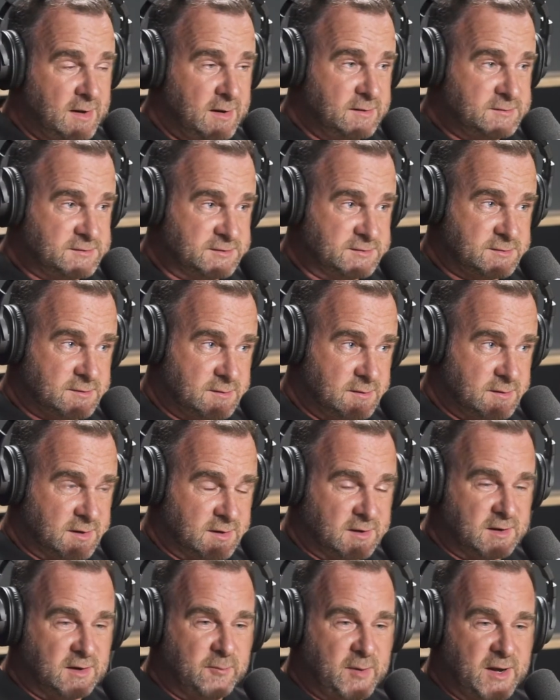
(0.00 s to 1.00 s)
just
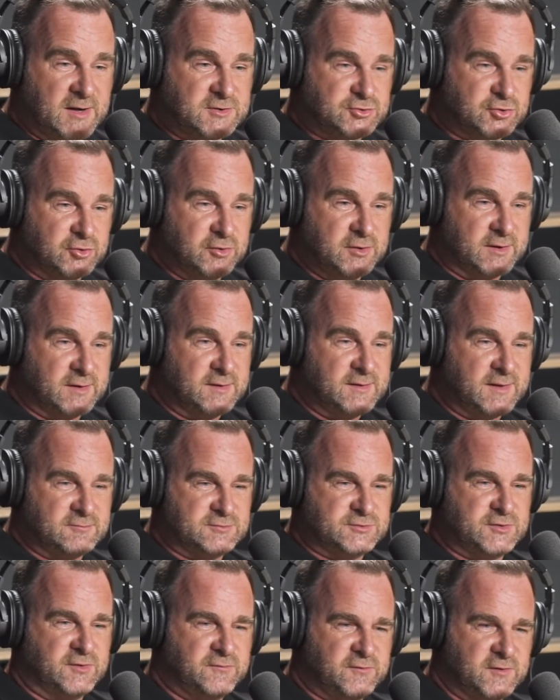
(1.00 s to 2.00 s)
thinking about Trudy, that
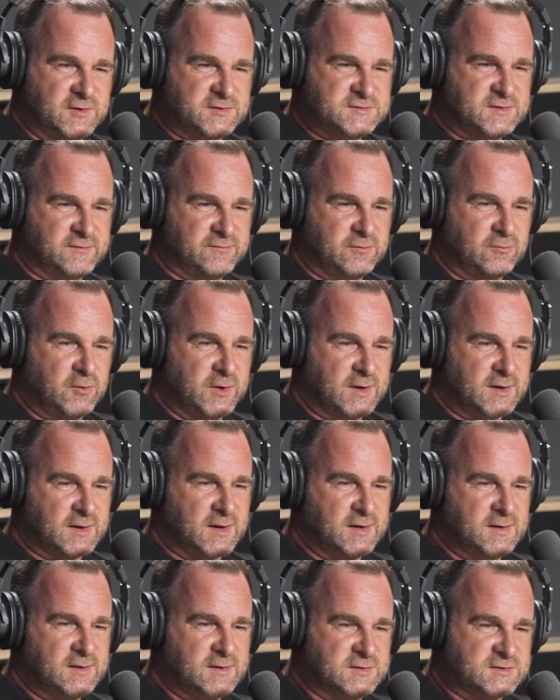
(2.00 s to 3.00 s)
was her first ever
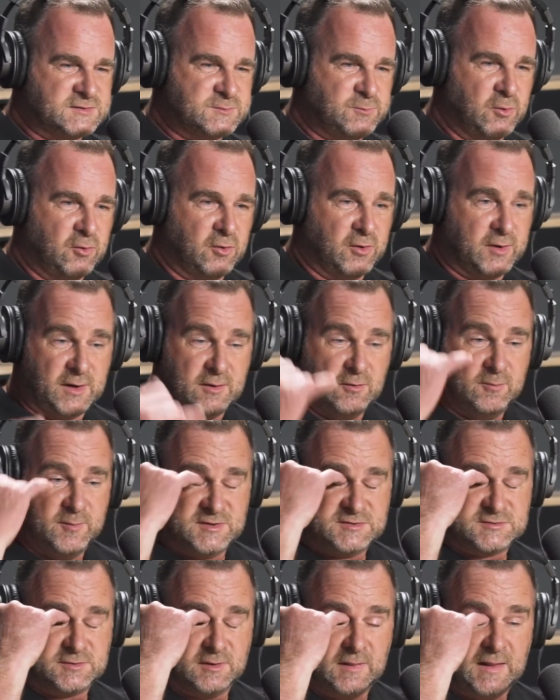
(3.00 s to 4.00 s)
weekend in the sport and
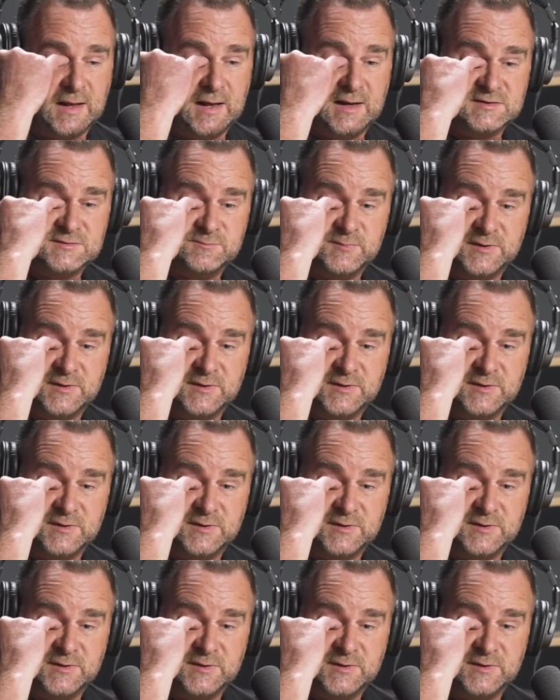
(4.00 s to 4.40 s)
almost her last.